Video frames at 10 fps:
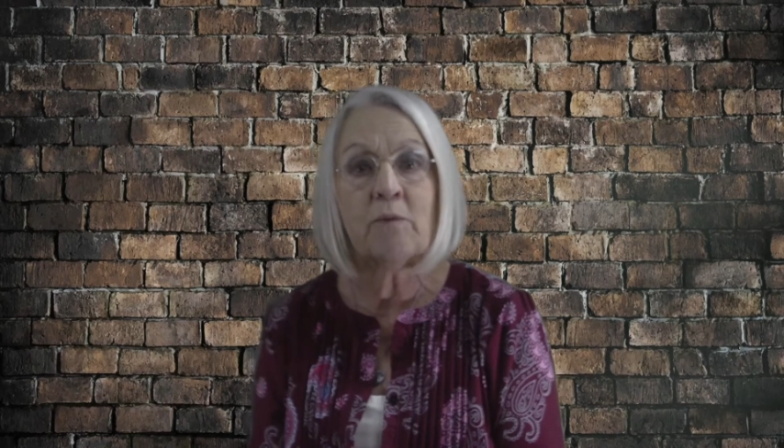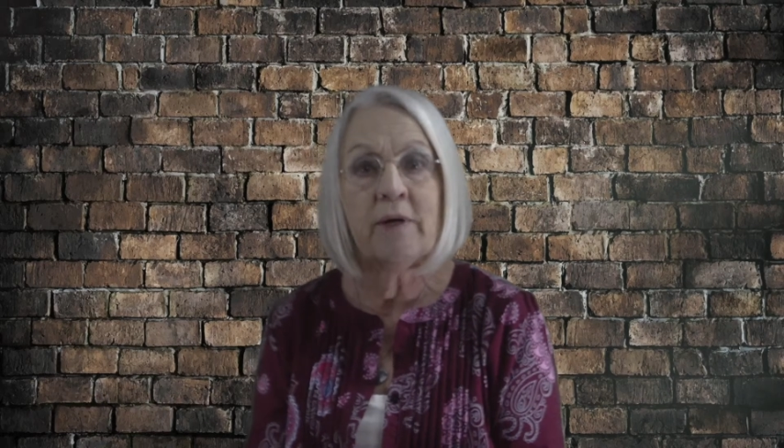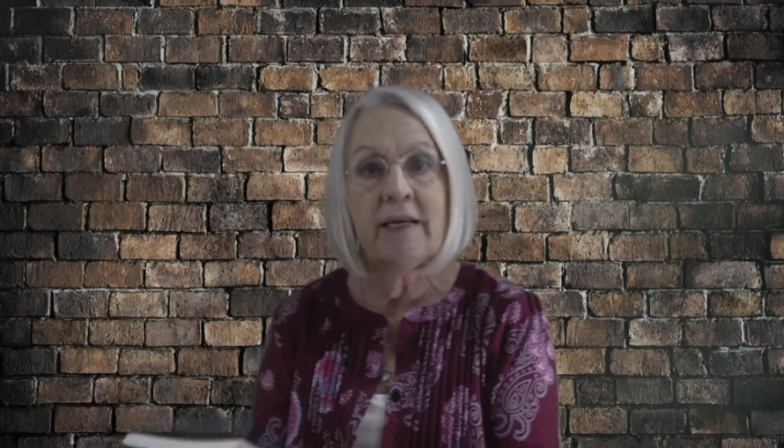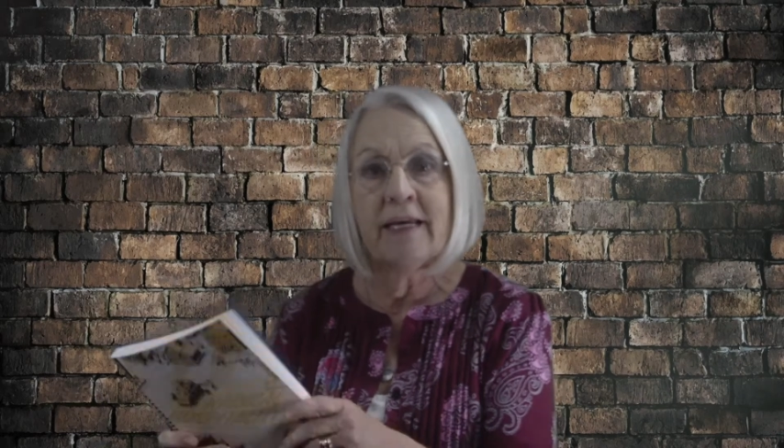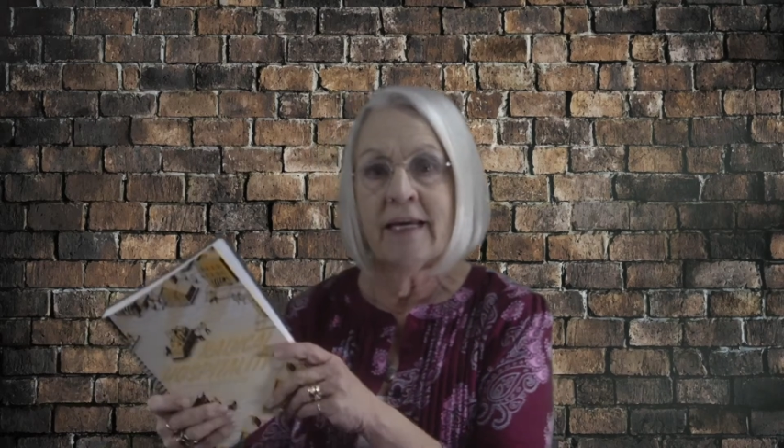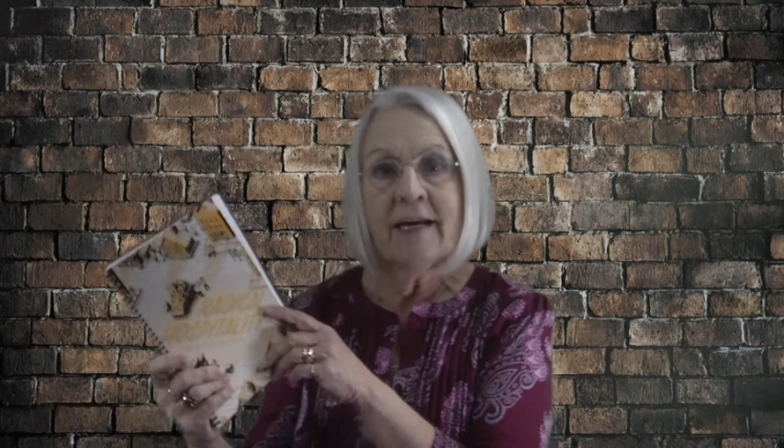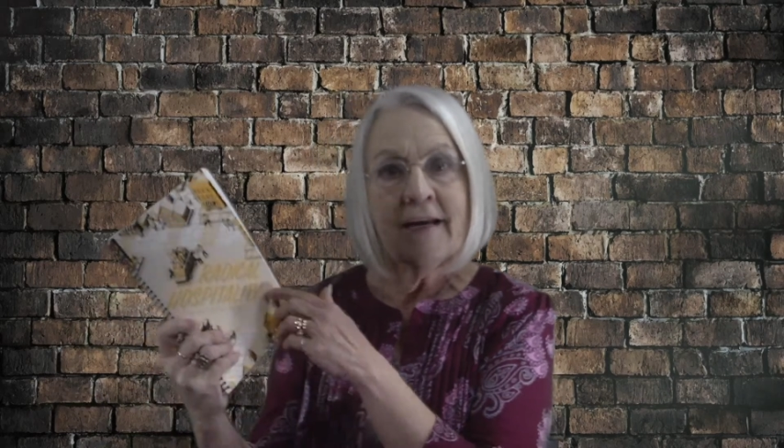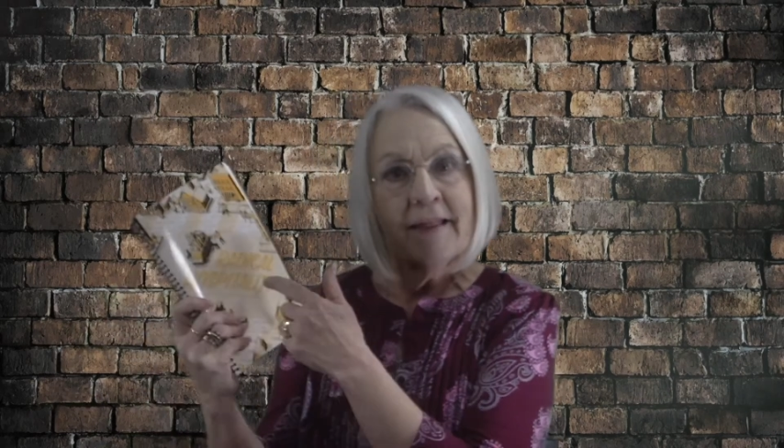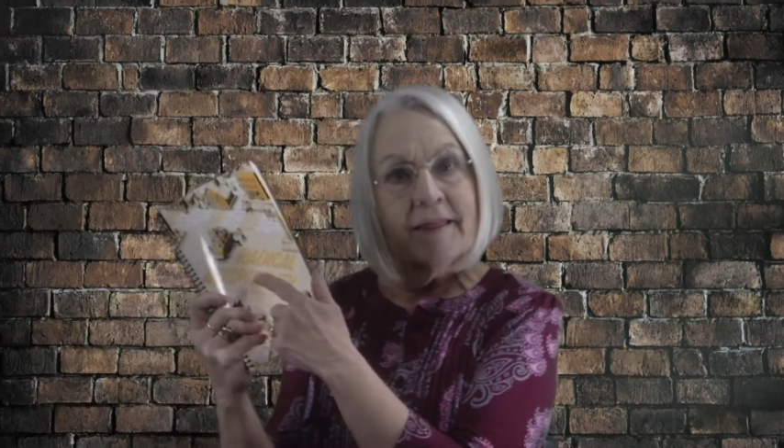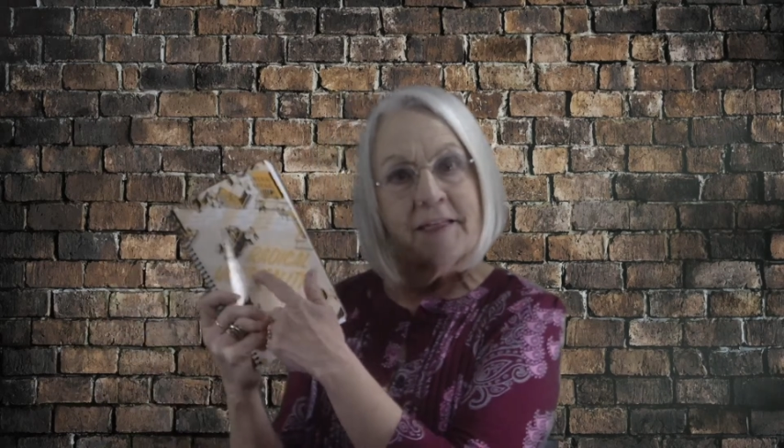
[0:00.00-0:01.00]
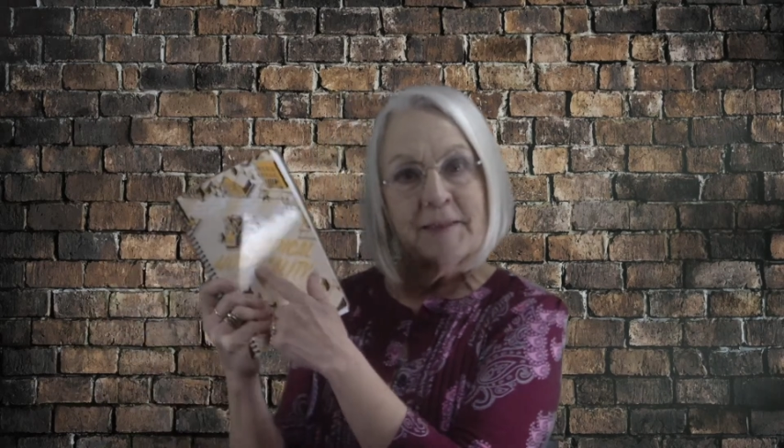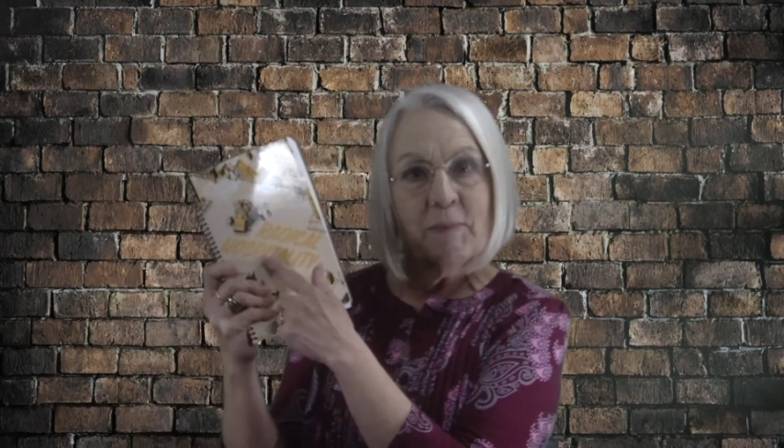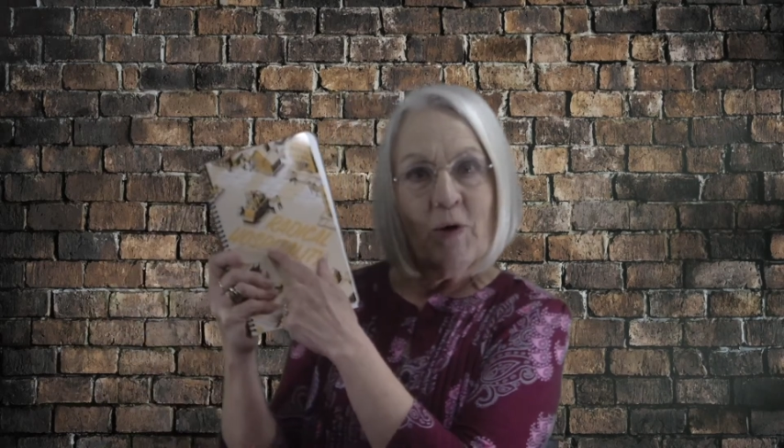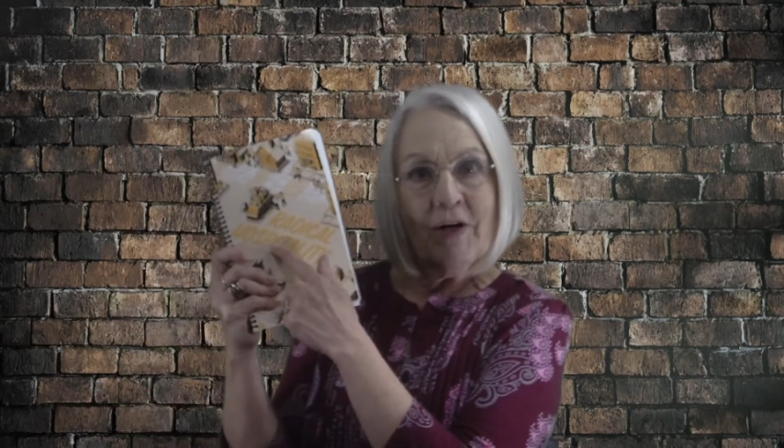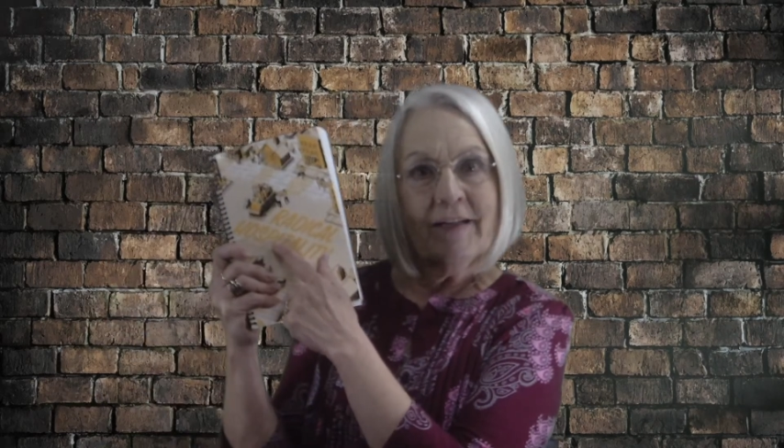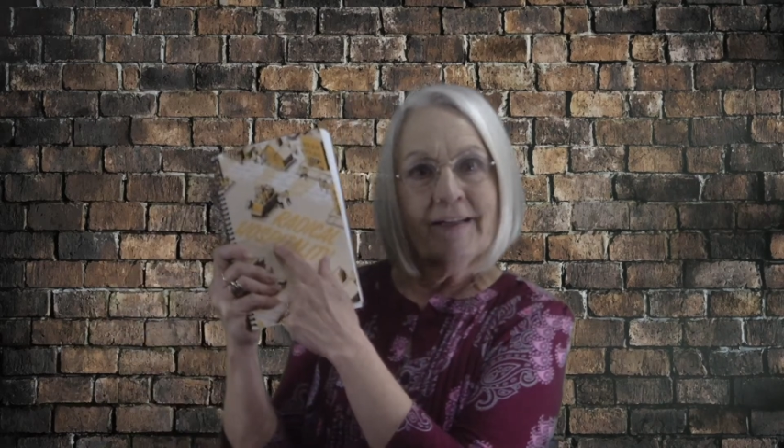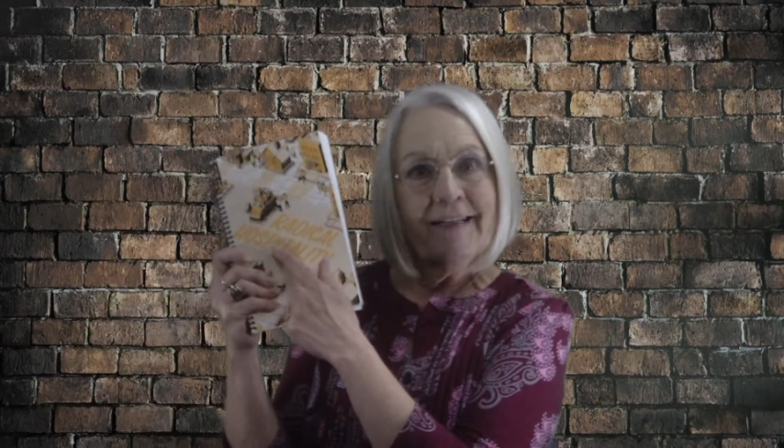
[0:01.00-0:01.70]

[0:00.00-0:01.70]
reading this book